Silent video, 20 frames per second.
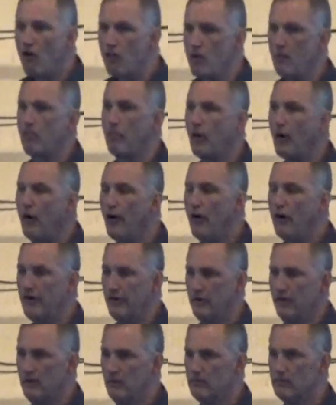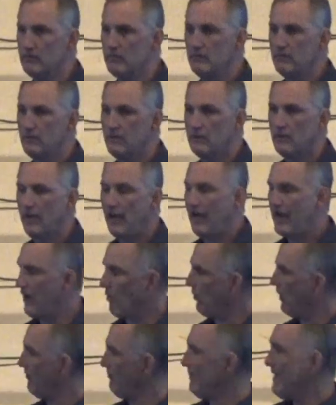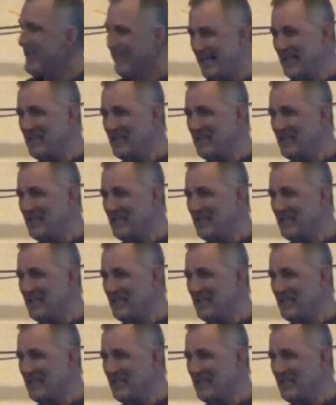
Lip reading: all the burden. And I went,